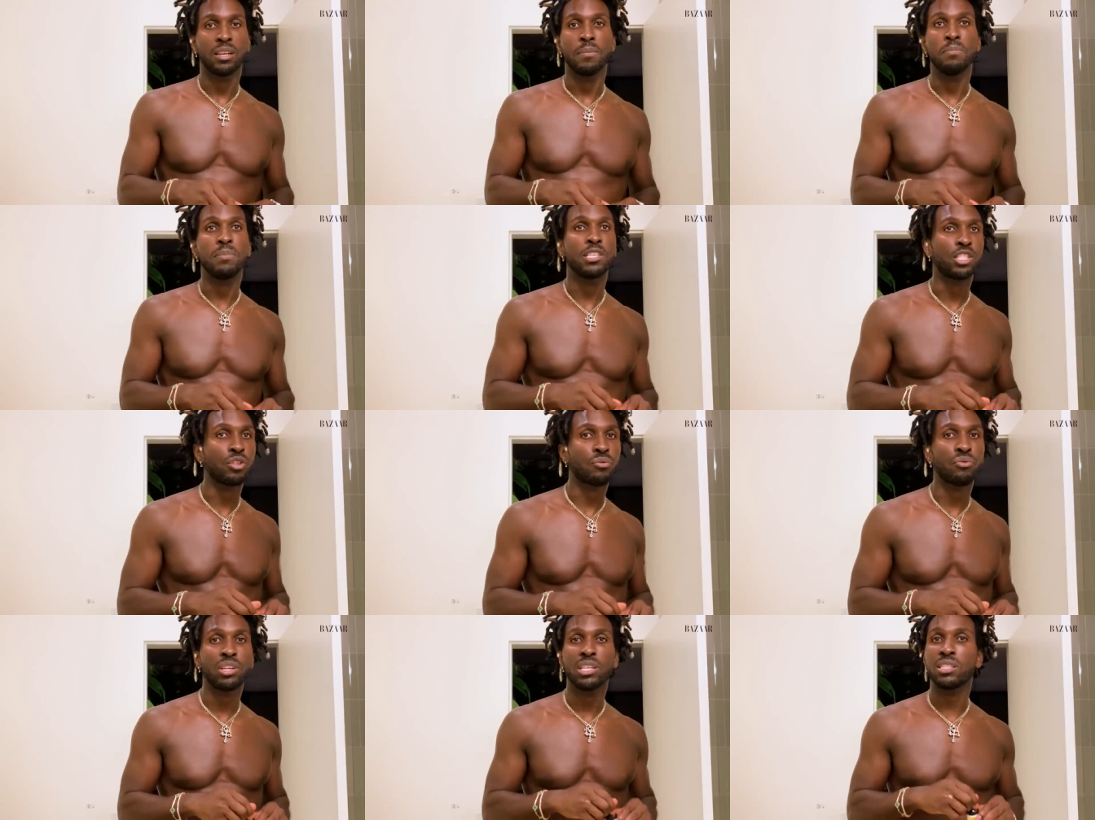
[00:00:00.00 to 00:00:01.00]
a
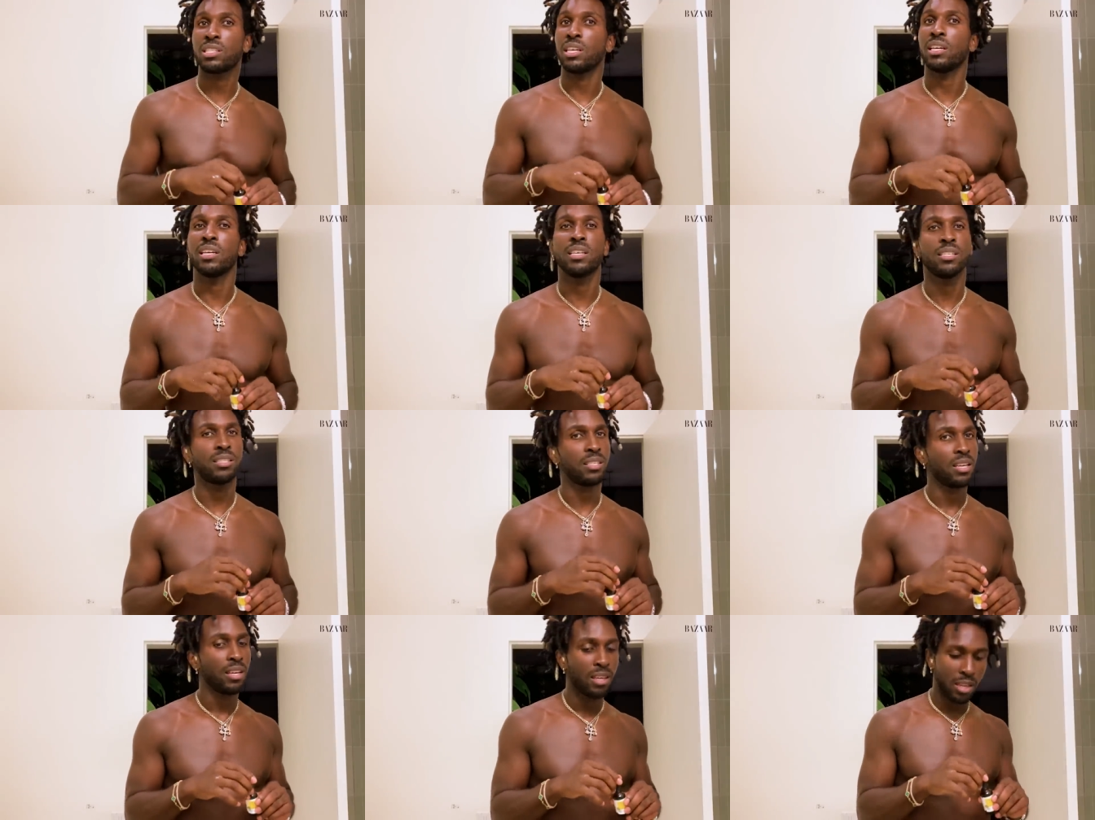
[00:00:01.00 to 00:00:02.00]
misery, tears,
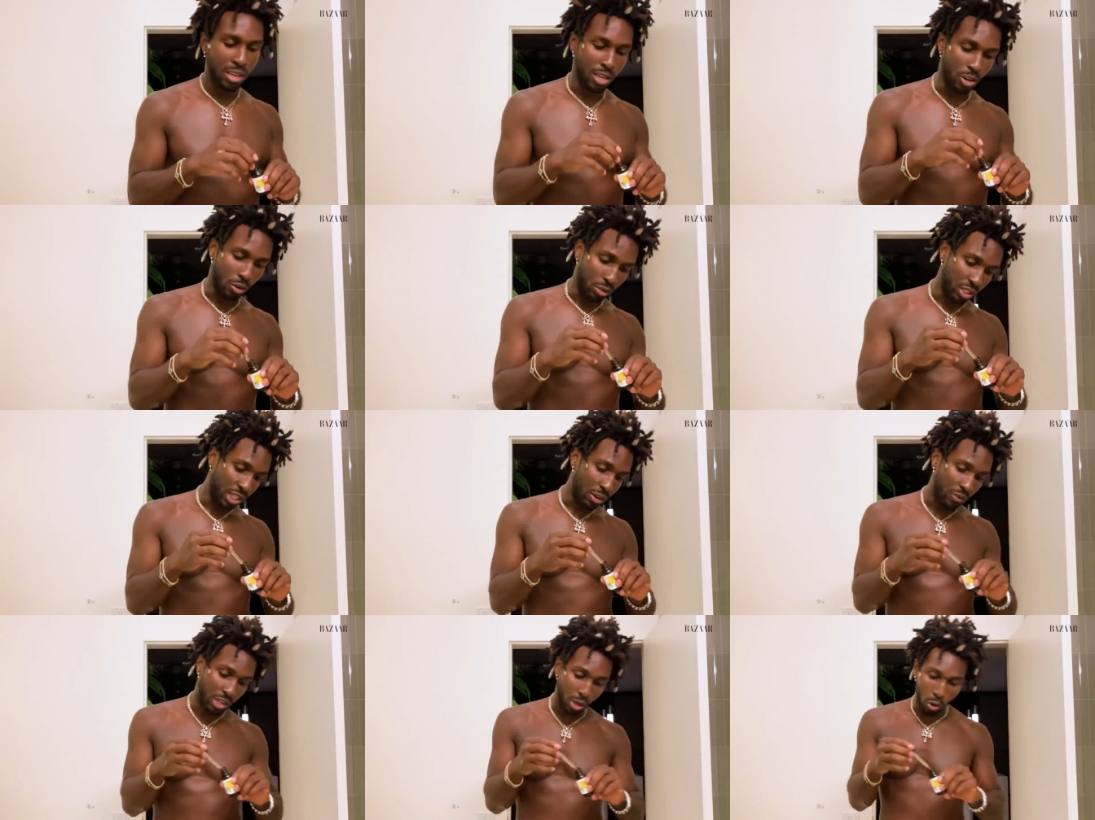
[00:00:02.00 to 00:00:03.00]
and I'm
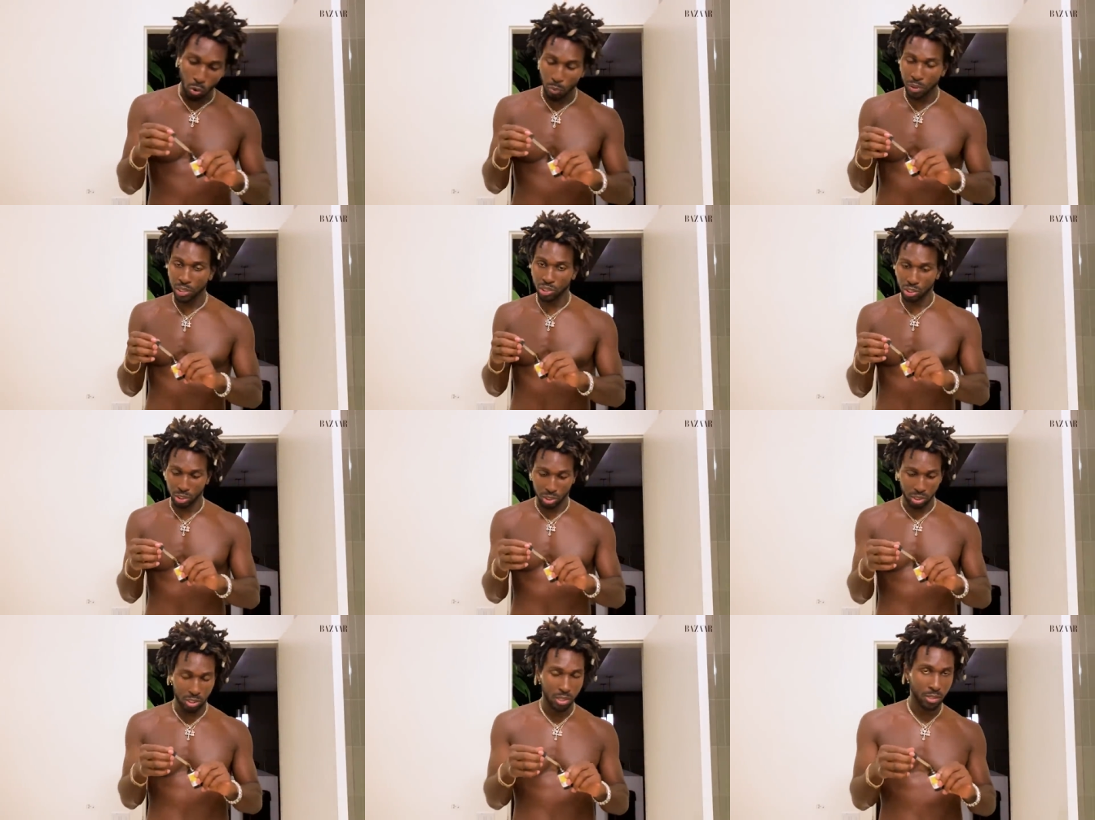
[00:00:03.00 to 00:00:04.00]
staring at old
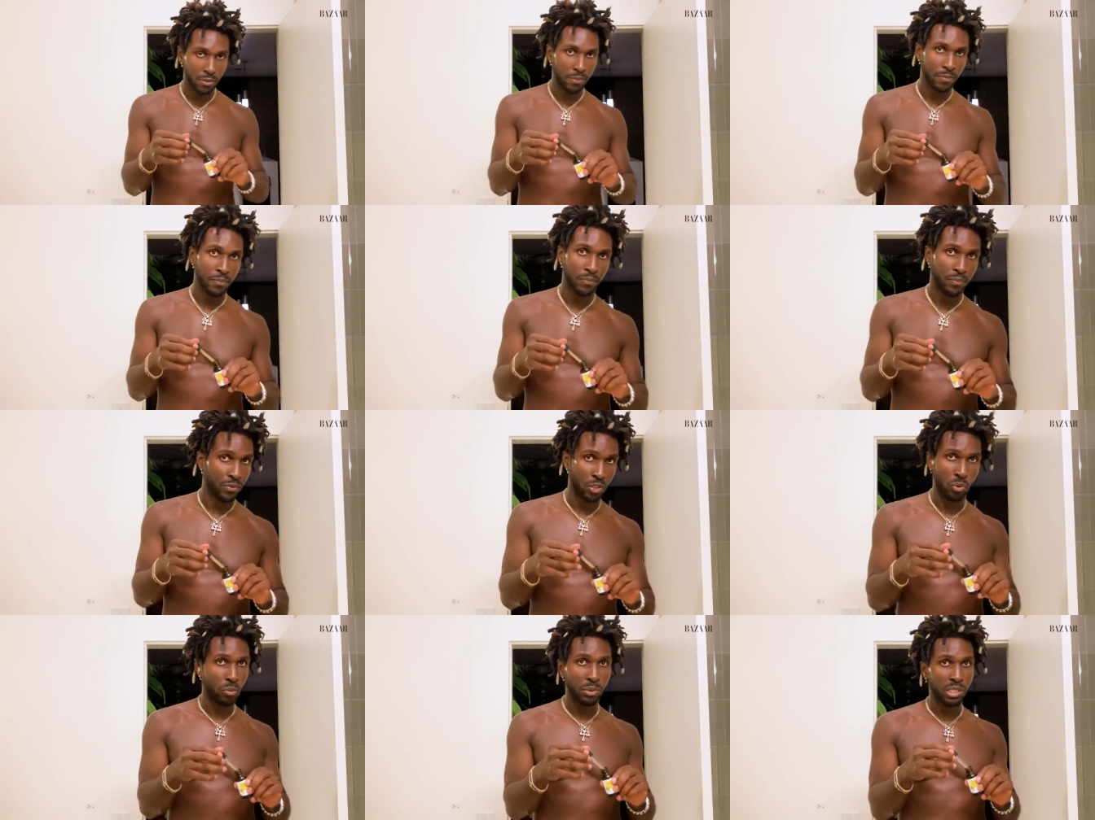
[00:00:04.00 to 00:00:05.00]
pictures.
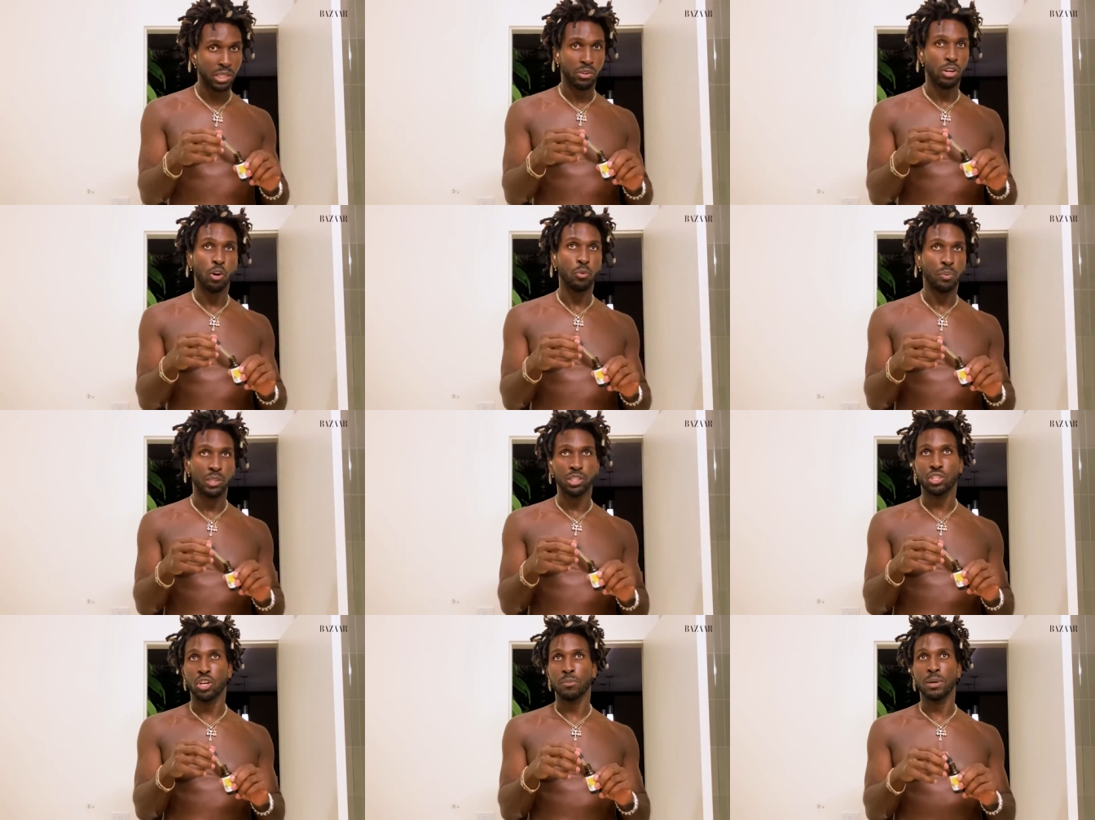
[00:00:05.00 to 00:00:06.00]
You won't be staring at old
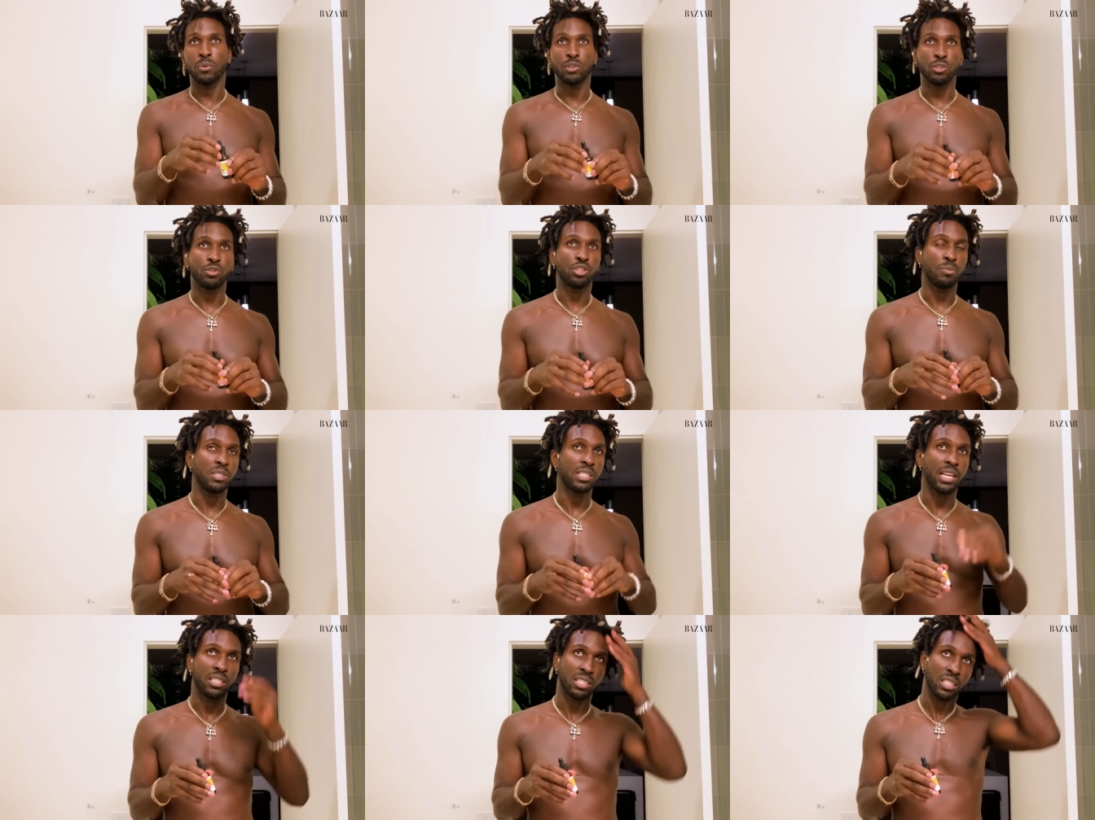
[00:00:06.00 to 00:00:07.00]
pictures talking about when you used to be
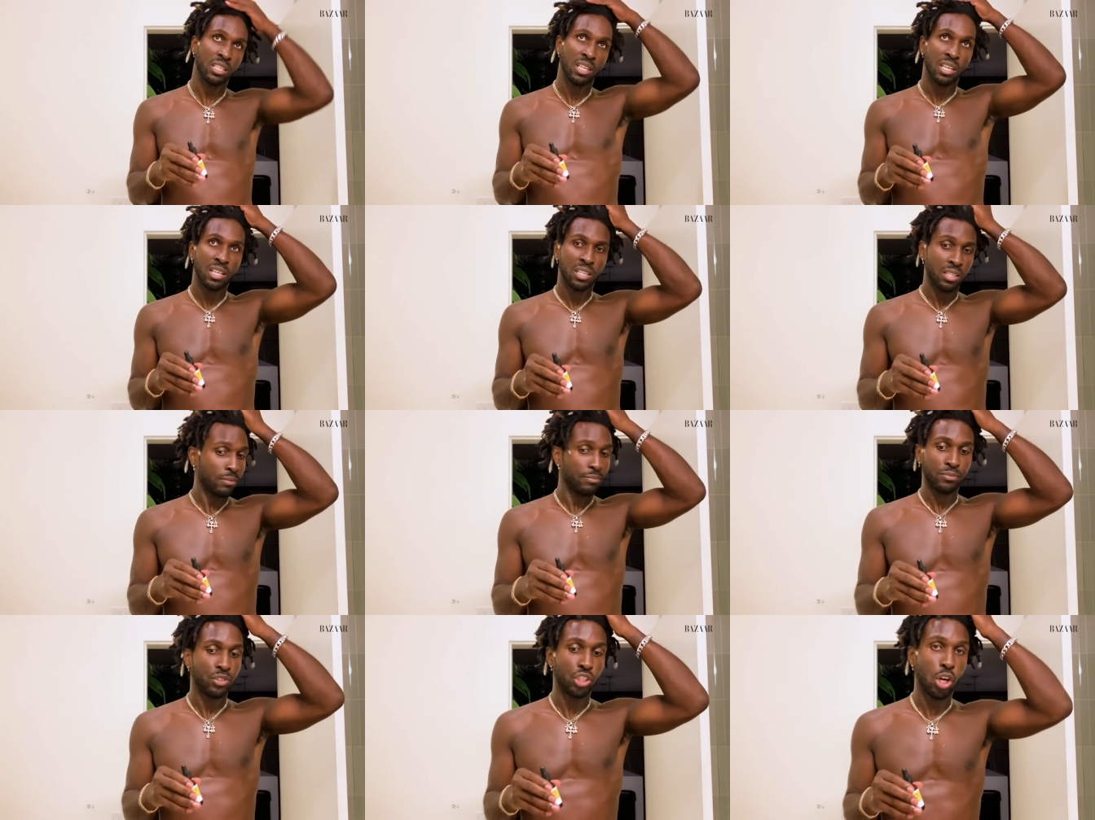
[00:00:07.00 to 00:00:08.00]
sexy.
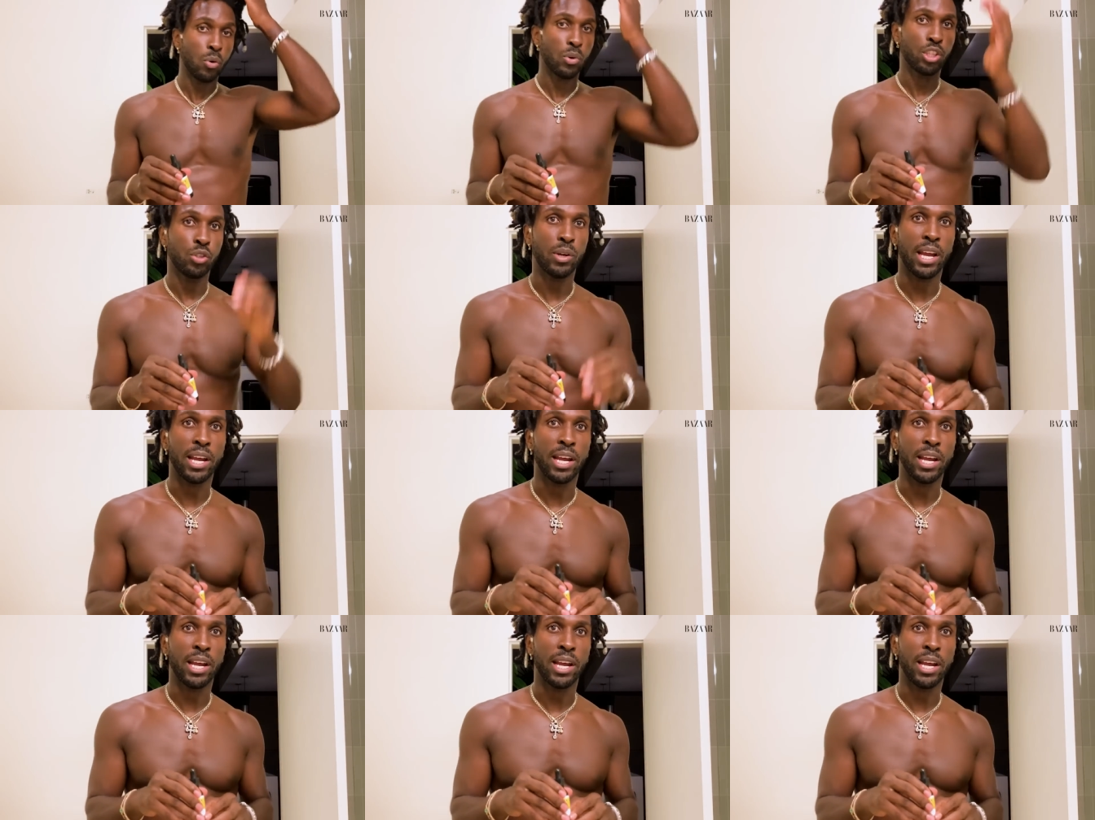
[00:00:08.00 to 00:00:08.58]
You don't want to do